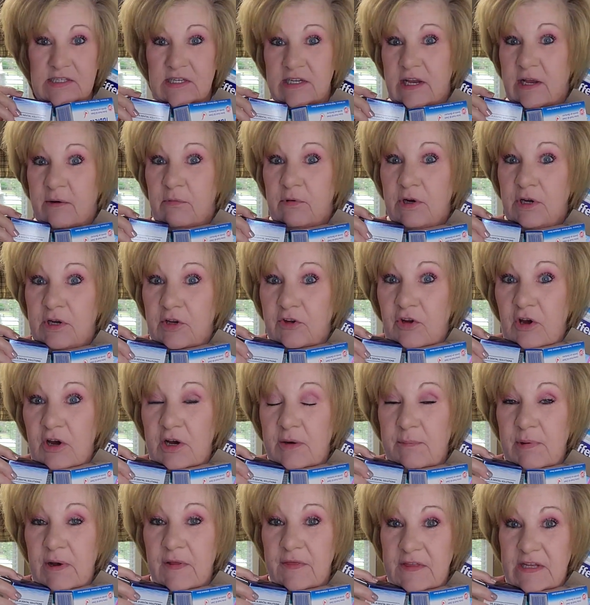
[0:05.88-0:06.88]
Today we're going to
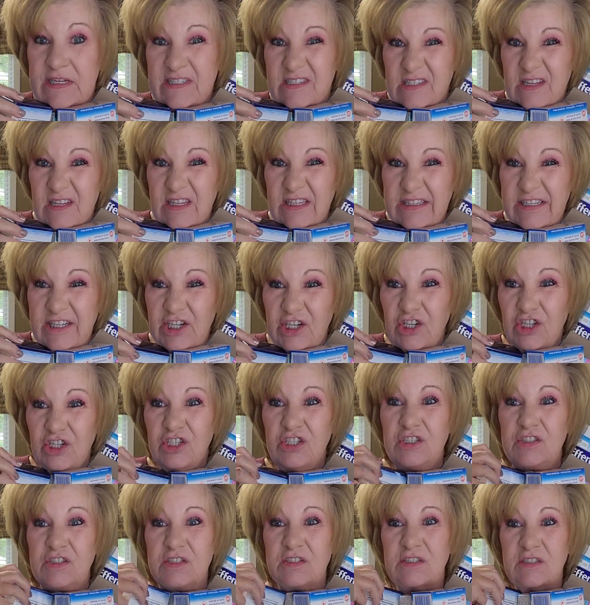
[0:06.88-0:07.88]
talk about these
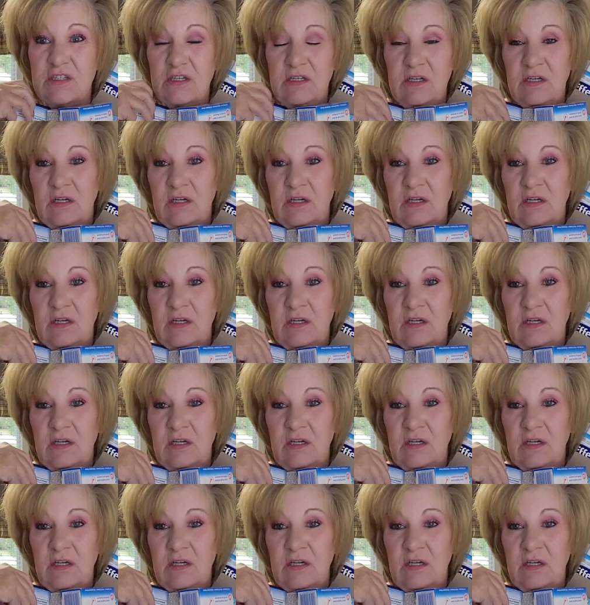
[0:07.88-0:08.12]
cleaners.